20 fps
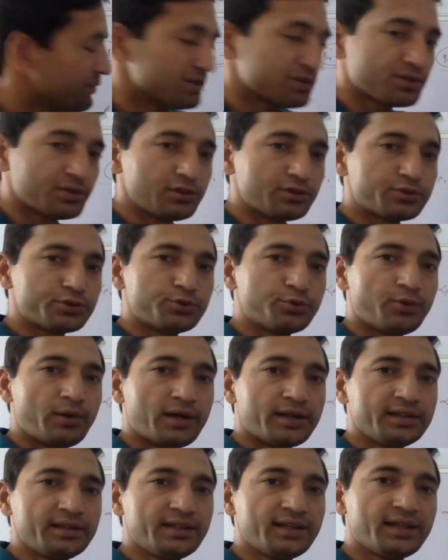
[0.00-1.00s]
is equal to
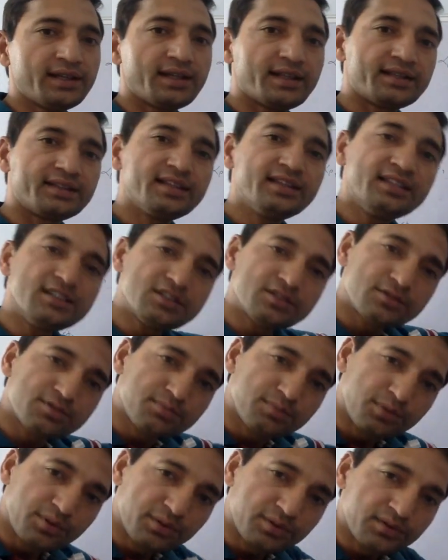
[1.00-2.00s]
1, these
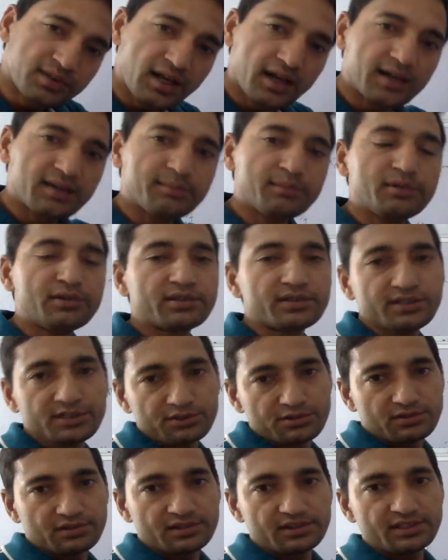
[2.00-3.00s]
both are
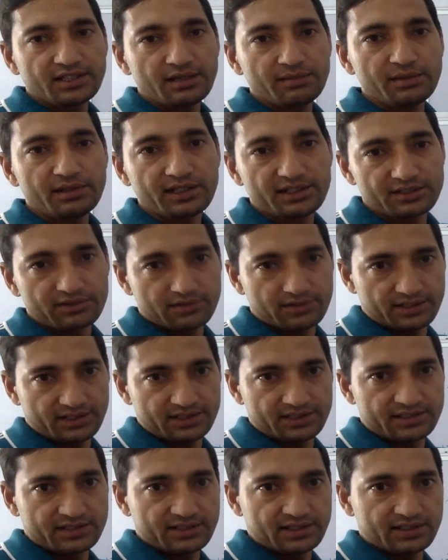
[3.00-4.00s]
belonging to the same electronic
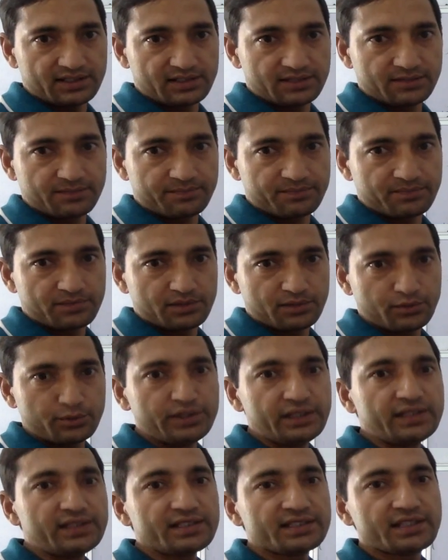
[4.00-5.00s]
state,
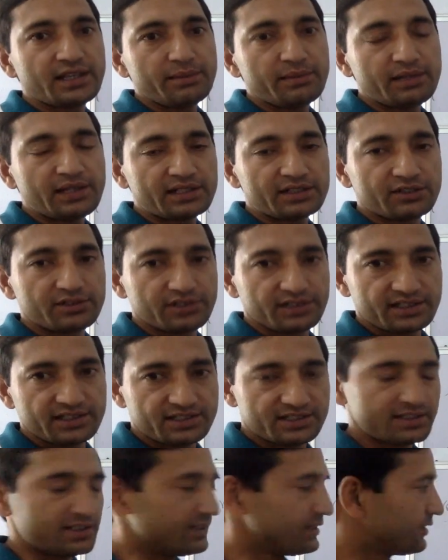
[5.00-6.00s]
within the same electronic
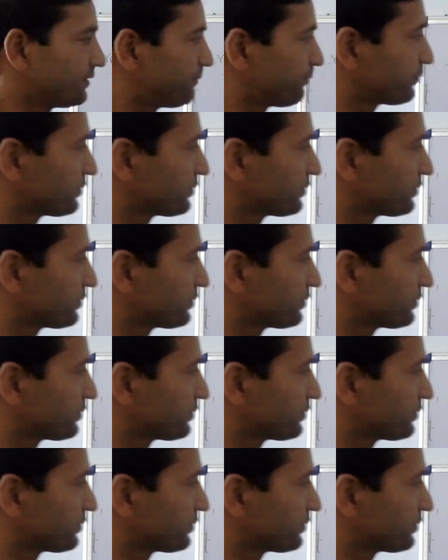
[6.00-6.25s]
state.